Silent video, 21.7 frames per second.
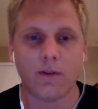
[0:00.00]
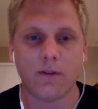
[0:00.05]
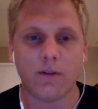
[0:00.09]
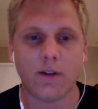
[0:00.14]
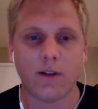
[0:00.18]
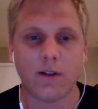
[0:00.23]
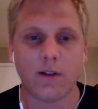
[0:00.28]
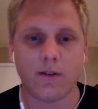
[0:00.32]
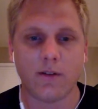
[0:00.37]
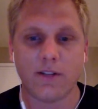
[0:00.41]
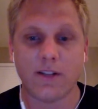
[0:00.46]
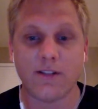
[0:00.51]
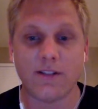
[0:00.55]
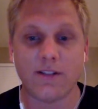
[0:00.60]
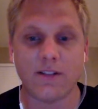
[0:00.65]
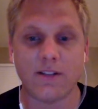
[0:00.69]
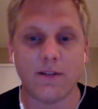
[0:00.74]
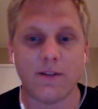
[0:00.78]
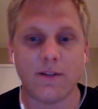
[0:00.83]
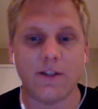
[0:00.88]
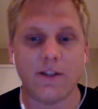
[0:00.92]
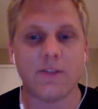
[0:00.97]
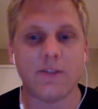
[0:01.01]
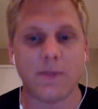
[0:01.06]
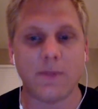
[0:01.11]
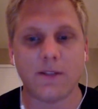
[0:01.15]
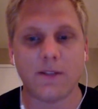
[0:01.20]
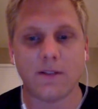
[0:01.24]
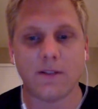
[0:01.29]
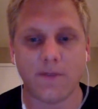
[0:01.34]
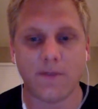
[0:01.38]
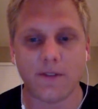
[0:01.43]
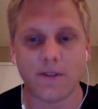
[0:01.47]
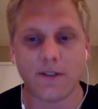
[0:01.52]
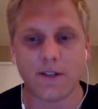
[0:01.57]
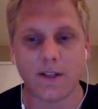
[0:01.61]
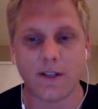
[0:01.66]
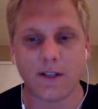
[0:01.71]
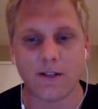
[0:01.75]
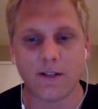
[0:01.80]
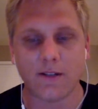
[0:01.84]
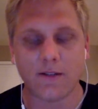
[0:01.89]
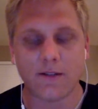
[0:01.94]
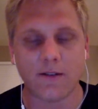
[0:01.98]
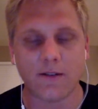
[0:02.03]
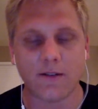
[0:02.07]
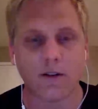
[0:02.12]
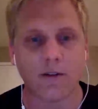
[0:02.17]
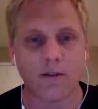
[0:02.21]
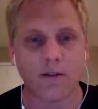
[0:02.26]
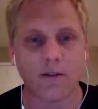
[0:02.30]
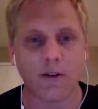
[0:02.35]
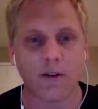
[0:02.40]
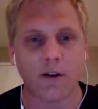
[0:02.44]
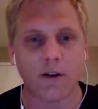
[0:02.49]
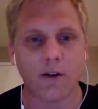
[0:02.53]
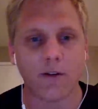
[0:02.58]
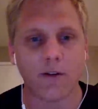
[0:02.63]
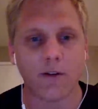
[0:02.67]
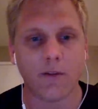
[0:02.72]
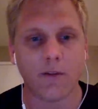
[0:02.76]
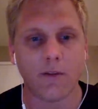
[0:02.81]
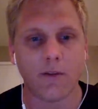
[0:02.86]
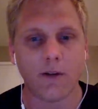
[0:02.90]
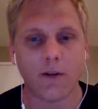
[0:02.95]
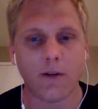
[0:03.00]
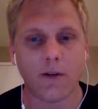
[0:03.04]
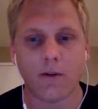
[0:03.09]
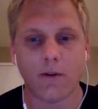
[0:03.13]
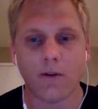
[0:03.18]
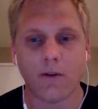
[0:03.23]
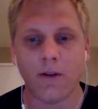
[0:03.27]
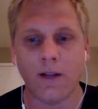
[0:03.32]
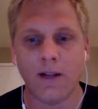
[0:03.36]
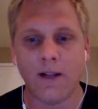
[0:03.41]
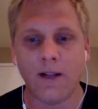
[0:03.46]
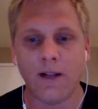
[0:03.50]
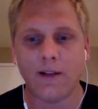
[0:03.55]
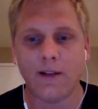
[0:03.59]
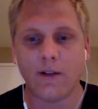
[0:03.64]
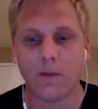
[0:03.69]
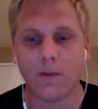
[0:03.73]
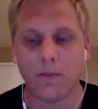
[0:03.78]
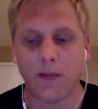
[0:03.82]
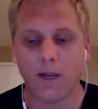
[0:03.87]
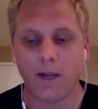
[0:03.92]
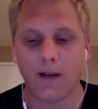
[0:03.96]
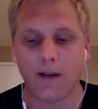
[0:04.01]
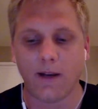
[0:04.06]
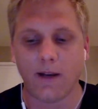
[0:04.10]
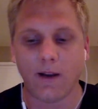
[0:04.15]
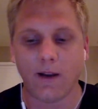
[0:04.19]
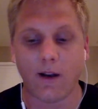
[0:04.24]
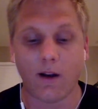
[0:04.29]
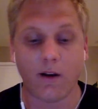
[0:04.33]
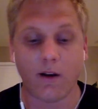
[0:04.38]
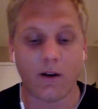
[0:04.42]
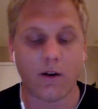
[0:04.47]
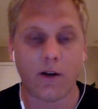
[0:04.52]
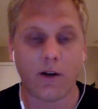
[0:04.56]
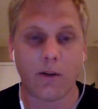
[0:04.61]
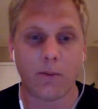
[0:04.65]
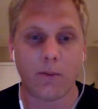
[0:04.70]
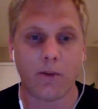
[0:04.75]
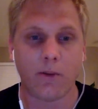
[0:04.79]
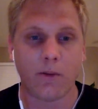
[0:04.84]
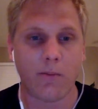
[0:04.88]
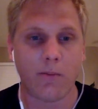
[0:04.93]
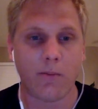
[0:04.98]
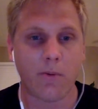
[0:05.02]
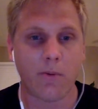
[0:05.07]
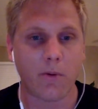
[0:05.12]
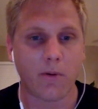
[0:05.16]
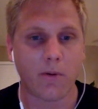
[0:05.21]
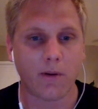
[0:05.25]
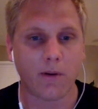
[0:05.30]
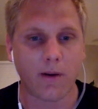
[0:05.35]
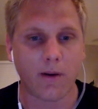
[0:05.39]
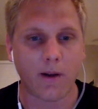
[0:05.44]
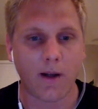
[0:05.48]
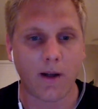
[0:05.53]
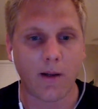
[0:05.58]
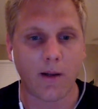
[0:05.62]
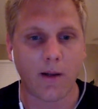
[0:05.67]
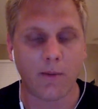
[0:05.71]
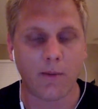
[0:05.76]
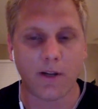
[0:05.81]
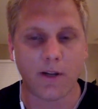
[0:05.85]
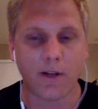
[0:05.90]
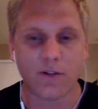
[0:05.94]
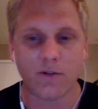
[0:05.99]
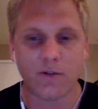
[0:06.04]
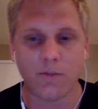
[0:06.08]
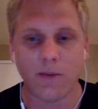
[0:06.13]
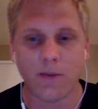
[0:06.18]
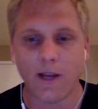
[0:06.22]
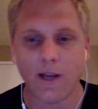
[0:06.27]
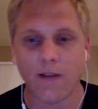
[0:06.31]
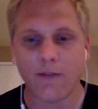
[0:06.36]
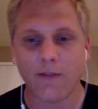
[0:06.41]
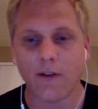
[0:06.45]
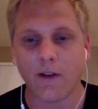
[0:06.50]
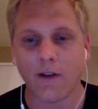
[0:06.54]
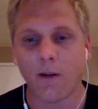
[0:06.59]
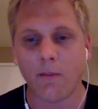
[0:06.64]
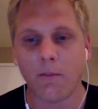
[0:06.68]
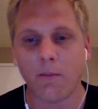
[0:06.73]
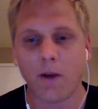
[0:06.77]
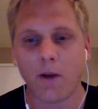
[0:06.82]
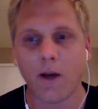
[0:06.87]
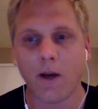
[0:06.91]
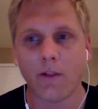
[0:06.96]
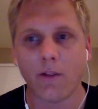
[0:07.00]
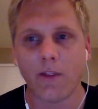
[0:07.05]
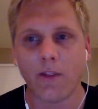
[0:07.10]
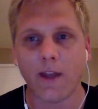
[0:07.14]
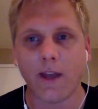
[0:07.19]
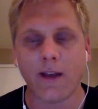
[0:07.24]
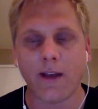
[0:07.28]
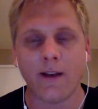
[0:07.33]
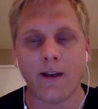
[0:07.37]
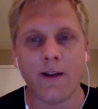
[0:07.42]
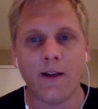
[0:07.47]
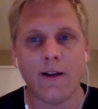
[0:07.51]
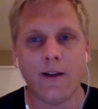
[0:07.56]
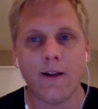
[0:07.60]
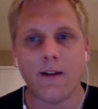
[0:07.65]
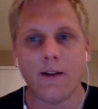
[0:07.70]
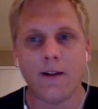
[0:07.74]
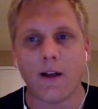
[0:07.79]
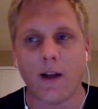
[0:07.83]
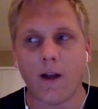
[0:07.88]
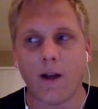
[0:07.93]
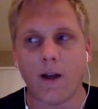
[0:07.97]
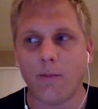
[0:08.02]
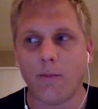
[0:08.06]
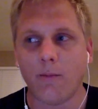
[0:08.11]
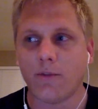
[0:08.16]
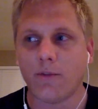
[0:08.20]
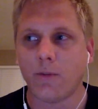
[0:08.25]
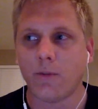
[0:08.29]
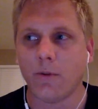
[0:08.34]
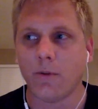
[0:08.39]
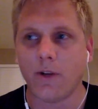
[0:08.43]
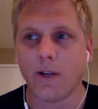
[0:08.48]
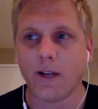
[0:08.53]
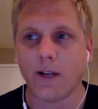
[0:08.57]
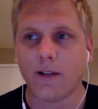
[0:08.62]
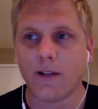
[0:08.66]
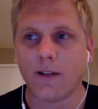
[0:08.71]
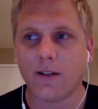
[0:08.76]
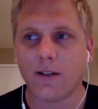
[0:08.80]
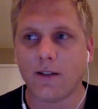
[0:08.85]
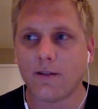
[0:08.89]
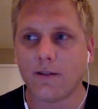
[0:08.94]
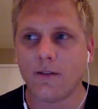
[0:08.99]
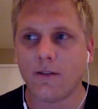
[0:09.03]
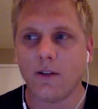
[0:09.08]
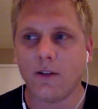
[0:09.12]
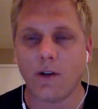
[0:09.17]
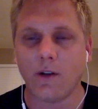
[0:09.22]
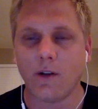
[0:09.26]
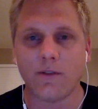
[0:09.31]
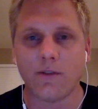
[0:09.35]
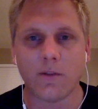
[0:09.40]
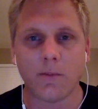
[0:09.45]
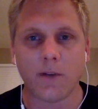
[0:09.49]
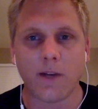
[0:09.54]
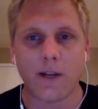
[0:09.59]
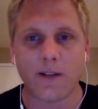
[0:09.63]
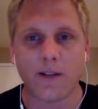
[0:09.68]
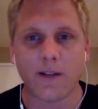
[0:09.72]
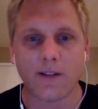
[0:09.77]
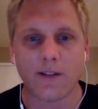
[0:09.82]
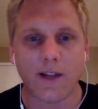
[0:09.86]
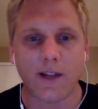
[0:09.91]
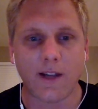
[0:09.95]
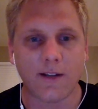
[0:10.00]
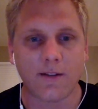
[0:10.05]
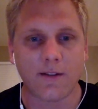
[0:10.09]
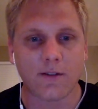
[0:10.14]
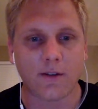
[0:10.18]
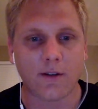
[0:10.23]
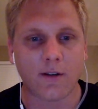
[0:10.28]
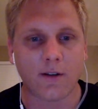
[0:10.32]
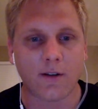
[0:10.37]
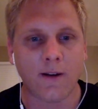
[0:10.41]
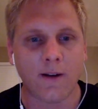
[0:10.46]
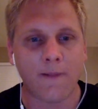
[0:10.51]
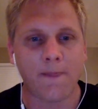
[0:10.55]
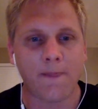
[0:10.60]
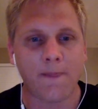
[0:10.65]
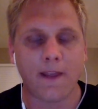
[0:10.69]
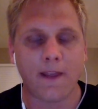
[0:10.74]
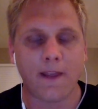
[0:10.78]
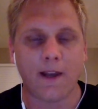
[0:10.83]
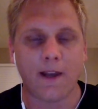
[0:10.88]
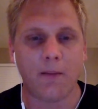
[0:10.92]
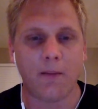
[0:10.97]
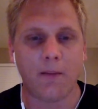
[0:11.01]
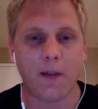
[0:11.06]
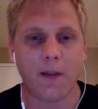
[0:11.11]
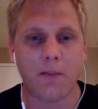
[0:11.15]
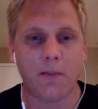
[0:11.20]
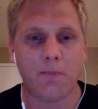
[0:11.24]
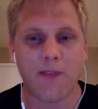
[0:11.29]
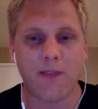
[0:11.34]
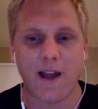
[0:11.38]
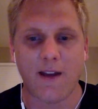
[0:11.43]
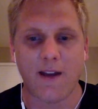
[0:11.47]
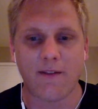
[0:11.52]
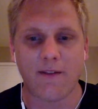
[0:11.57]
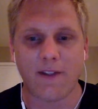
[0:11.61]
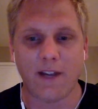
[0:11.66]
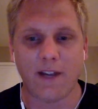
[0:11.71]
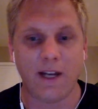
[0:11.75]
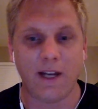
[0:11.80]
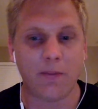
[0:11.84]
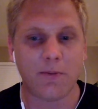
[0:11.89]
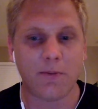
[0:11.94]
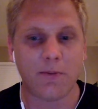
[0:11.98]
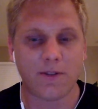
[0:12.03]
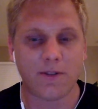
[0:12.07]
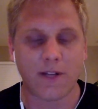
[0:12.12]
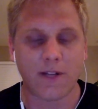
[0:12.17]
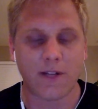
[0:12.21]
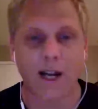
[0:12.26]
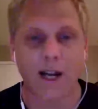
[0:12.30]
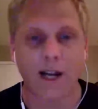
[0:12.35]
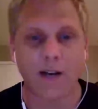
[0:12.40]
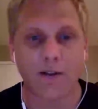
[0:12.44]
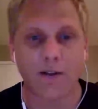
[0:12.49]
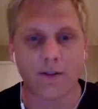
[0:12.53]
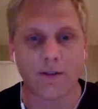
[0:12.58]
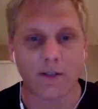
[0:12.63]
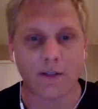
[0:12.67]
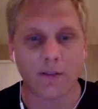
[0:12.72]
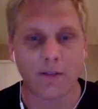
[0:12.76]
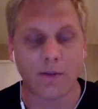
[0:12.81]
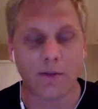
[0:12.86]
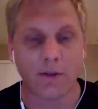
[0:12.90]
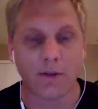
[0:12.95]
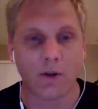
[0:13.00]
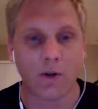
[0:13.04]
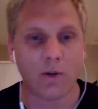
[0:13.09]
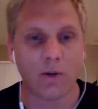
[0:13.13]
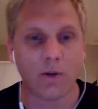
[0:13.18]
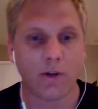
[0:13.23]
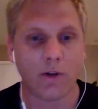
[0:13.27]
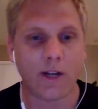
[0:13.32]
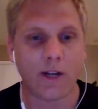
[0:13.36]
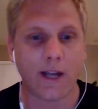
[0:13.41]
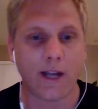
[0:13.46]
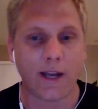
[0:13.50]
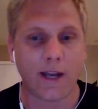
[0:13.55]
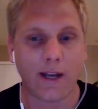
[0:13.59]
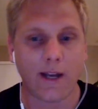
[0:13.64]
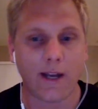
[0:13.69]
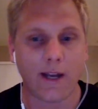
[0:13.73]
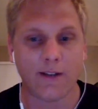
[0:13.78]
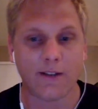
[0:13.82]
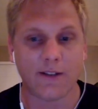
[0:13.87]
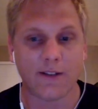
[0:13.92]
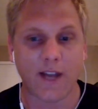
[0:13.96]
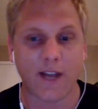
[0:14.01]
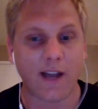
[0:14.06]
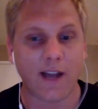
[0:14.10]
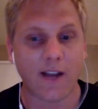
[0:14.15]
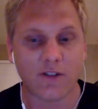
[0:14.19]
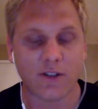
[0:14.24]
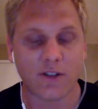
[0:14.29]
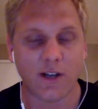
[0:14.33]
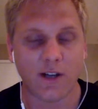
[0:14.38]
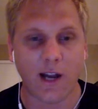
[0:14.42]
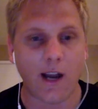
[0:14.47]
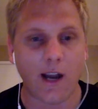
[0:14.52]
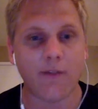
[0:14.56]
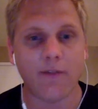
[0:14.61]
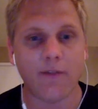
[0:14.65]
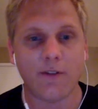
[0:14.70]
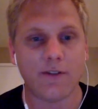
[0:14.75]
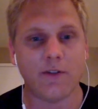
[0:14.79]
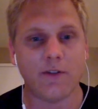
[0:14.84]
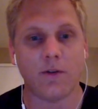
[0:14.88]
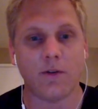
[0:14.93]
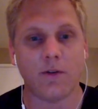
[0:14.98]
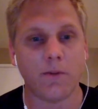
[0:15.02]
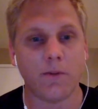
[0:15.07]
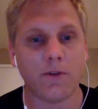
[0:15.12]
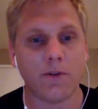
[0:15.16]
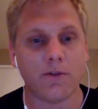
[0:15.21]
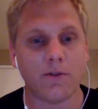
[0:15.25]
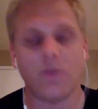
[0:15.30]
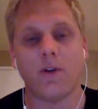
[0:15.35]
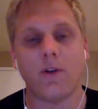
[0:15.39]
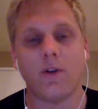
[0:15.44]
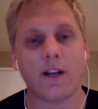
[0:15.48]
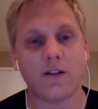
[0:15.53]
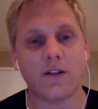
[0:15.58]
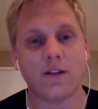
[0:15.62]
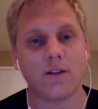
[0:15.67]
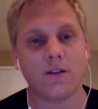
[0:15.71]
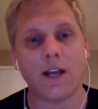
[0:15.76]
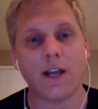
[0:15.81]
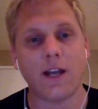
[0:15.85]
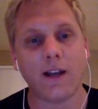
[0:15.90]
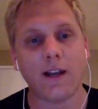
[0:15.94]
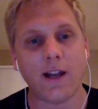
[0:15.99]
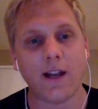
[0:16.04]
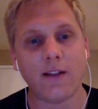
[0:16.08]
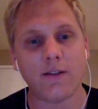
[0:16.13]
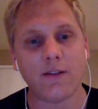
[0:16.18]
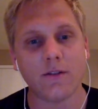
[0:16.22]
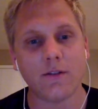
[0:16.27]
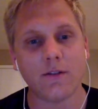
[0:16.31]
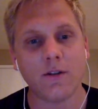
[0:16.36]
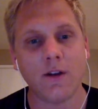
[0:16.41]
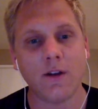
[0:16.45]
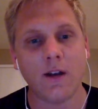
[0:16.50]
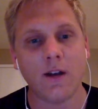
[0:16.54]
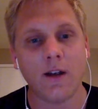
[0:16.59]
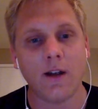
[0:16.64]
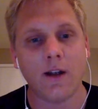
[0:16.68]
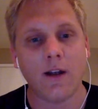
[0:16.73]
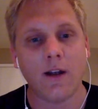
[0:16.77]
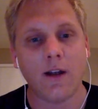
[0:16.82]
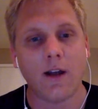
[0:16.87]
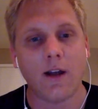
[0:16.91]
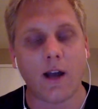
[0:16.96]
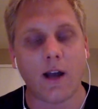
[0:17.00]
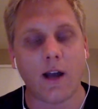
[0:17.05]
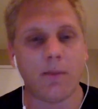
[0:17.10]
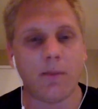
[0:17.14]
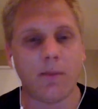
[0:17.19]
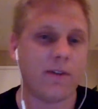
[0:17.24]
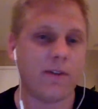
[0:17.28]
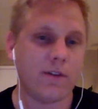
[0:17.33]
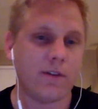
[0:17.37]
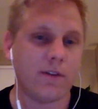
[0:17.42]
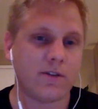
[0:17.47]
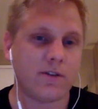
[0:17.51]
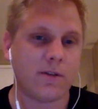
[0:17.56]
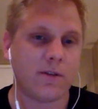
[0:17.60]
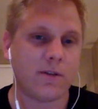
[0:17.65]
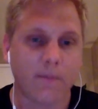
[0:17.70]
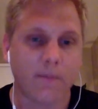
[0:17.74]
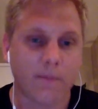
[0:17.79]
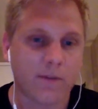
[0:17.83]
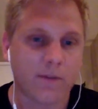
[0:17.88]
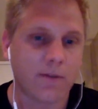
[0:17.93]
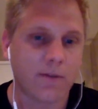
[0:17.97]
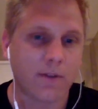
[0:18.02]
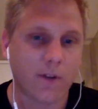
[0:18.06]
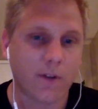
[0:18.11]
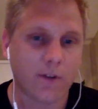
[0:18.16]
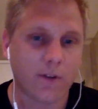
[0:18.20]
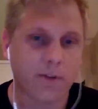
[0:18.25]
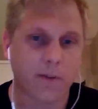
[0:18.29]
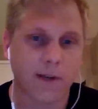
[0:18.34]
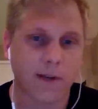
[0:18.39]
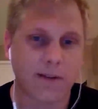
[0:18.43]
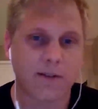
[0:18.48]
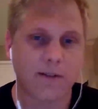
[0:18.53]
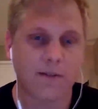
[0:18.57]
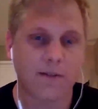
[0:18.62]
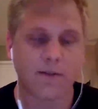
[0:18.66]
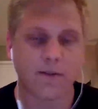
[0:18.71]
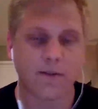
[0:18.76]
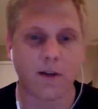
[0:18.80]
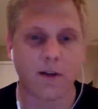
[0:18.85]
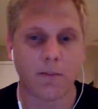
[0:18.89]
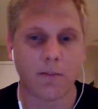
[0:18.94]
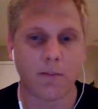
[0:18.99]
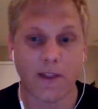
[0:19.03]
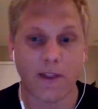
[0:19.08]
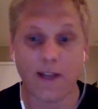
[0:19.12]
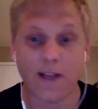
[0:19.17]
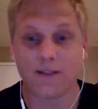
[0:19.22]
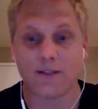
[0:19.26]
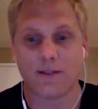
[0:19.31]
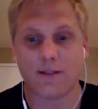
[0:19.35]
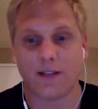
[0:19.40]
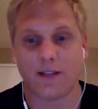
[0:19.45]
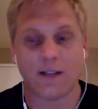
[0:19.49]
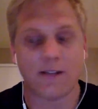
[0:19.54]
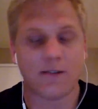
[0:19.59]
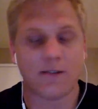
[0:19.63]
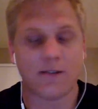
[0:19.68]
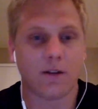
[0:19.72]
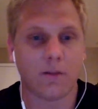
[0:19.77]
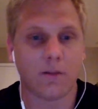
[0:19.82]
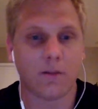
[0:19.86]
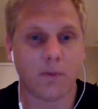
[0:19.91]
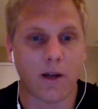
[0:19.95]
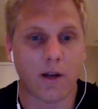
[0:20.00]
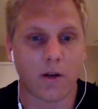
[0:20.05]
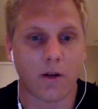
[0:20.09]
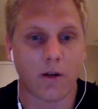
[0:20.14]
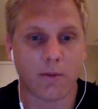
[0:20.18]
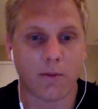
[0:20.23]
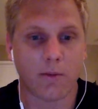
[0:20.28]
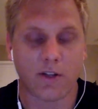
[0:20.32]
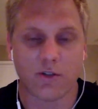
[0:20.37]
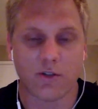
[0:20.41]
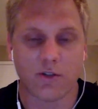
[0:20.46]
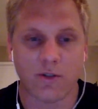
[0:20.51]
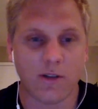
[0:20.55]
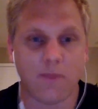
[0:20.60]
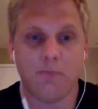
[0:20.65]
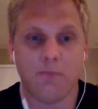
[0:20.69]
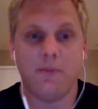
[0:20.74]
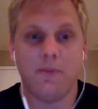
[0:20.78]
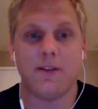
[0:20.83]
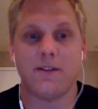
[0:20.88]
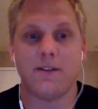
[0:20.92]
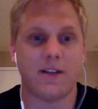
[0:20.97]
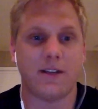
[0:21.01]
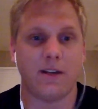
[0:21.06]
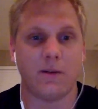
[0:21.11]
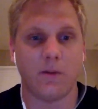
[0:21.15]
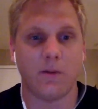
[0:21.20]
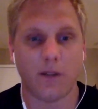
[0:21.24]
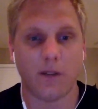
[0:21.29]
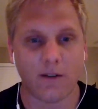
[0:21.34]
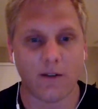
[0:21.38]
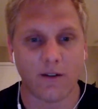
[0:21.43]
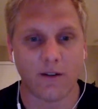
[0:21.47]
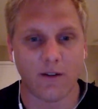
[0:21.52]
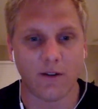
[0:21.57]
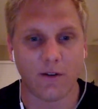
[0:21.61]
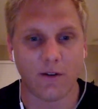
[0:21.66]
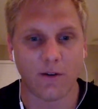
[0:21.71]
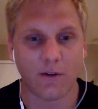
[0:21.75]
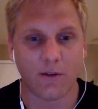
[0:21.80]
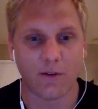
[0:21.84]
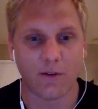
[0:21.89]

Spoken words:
sensitivity and specificity, as they're often called in the medical domain, are incredibly important, because you may have a model that to predict, if someone has cancer, and it may have 80% accuracy, but you go and look at it and it's catching every single person who actually had cancer. And there's some false positives in there, but that's a good model because you didn't miss anyone who